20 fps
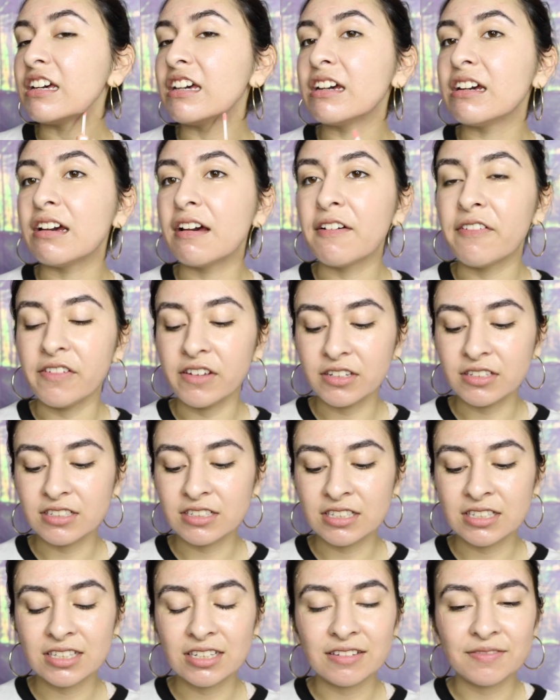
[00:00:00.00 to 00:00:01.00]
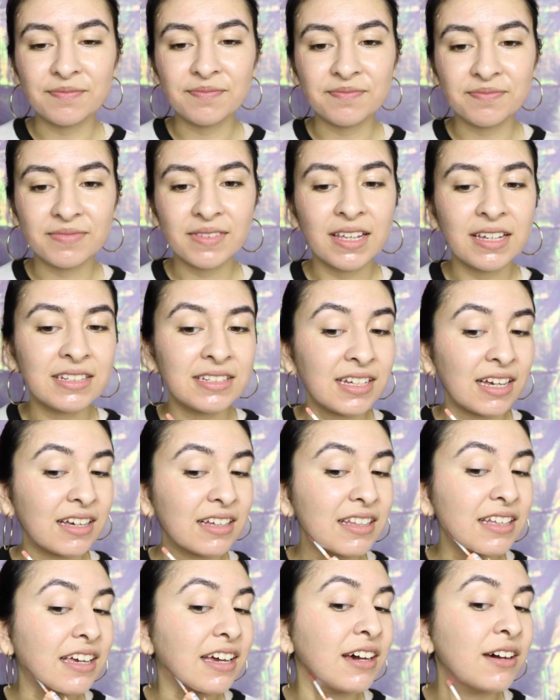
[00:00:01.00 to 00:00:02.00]
It feels
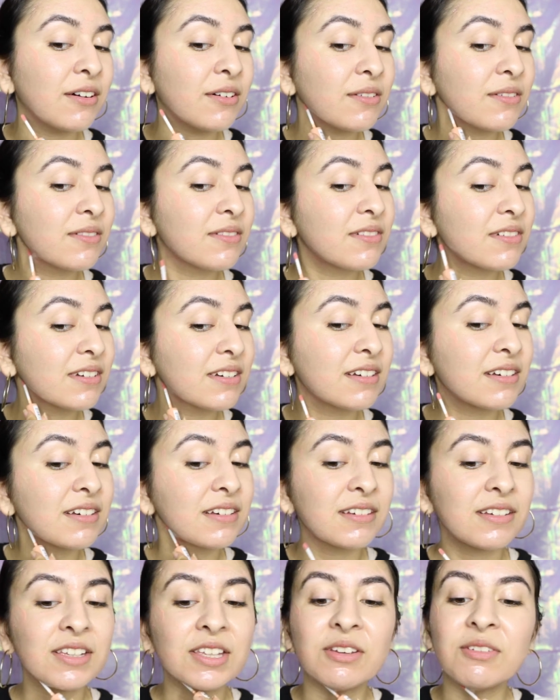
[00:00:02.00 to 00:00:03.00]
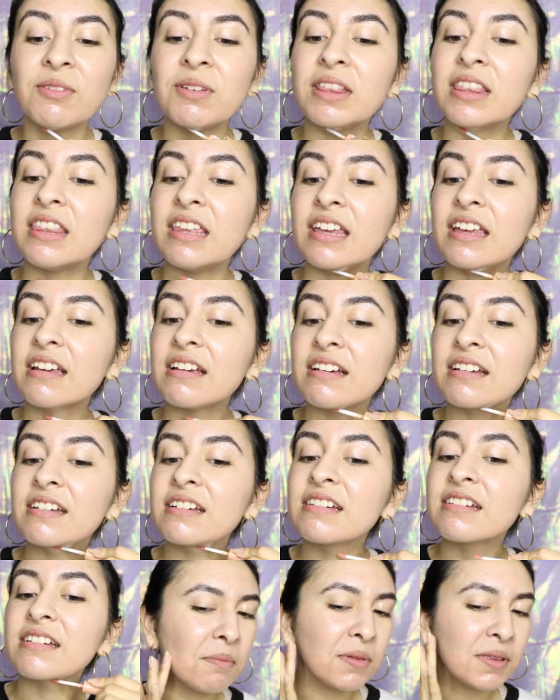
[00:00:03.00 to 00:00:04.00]
exactly how you would think.
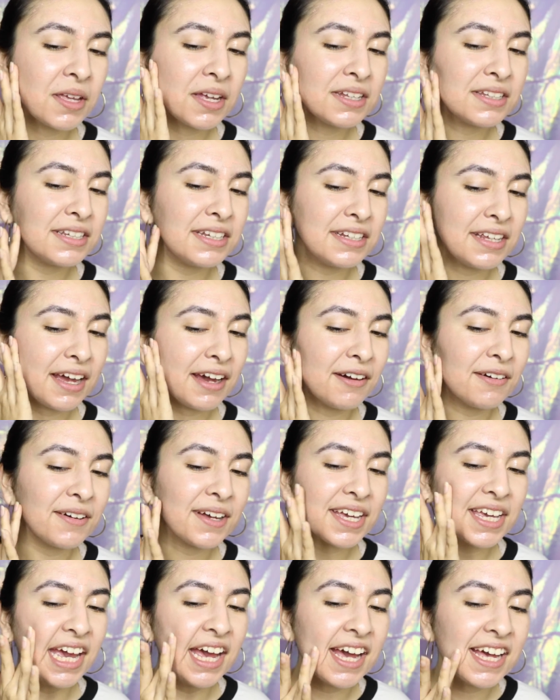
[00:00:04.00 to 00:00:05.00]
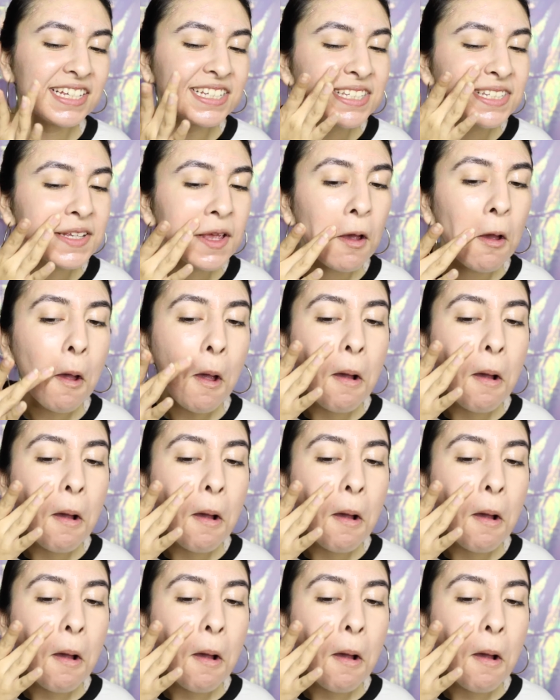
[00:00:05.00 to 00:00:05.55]
Blending out, I guess.